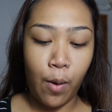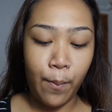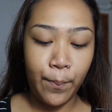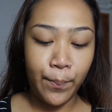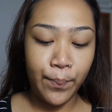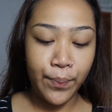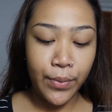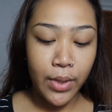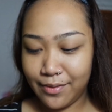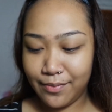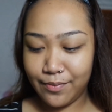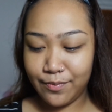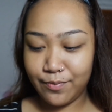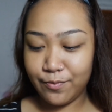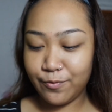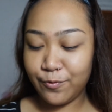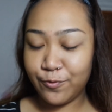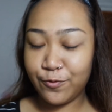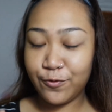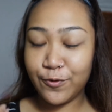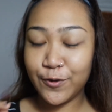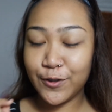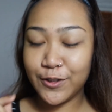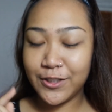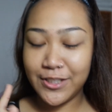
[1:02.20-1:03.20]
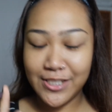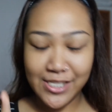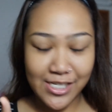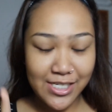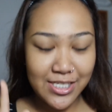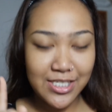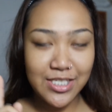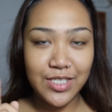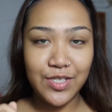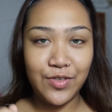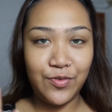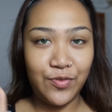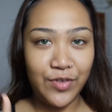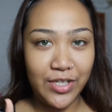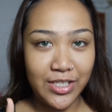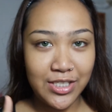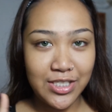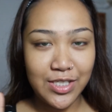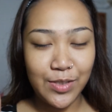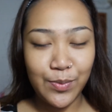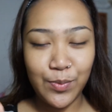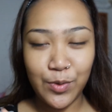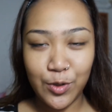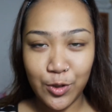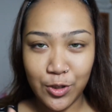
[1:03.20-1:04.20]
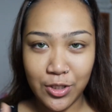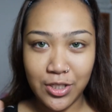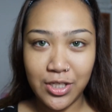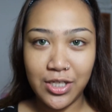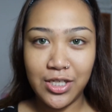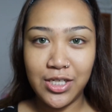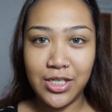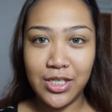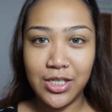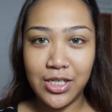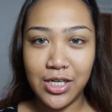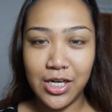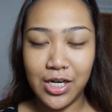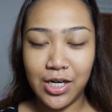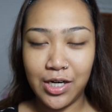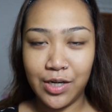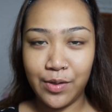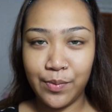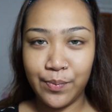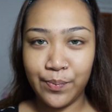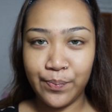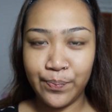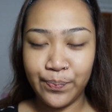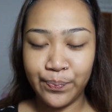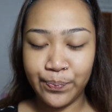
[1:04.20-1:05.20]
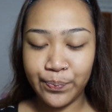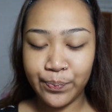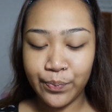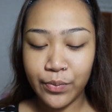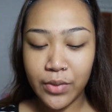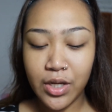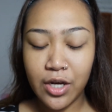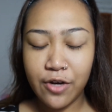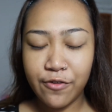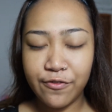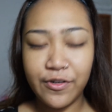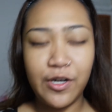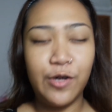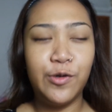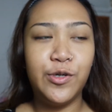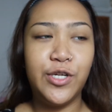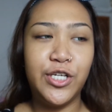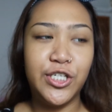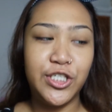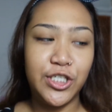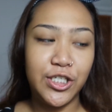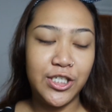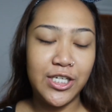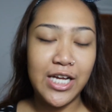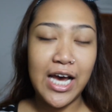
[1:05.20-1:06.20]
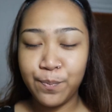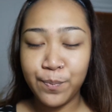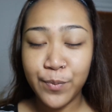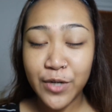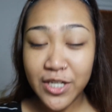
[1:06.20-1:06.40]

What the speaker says: Warm for this Fenty Beauty foundation.